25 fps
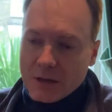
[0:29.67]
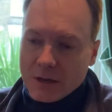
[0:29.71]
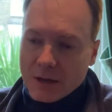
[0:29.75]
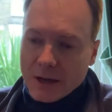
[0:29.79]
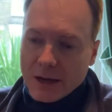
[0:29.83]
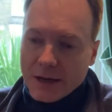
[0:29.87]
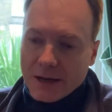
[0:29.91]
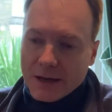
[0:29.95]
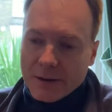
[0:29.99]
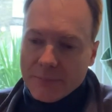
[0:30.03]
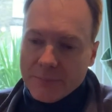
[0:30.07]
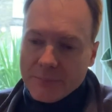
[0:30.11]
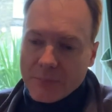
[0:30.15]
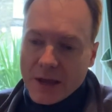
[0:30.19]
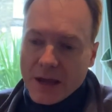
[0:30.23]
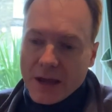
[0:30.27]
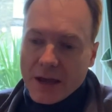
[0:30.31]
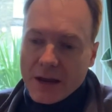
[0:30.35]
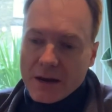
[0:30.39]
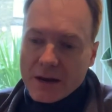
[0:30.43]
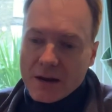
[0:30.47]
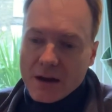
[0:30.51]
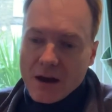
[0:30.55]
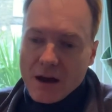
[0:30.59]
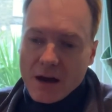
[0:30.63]

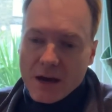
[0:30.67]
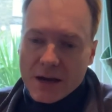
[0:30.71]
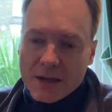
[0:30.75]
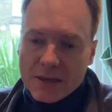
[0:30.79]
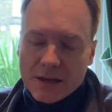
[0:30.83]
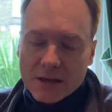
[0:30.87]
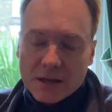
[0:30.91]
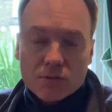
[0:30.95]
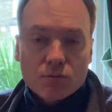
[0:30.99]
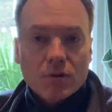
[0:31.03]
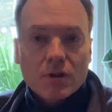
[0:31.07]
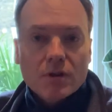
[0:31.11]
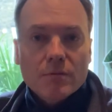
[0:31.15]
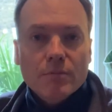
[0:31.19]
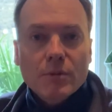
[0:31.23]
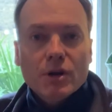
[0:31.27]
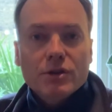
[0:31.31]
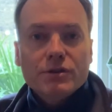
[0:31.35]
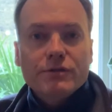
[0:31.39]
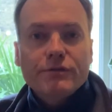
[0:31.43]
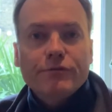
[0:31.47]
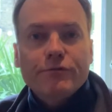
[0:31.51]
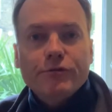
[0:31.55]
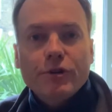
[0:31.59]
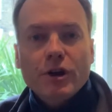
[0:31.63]
And I think it's one of the
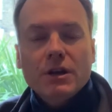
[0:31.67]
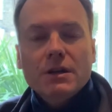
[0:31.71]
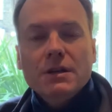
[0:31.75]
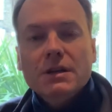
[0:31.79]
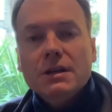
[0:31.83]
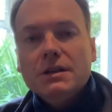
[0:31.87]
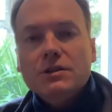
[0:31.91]
most fun,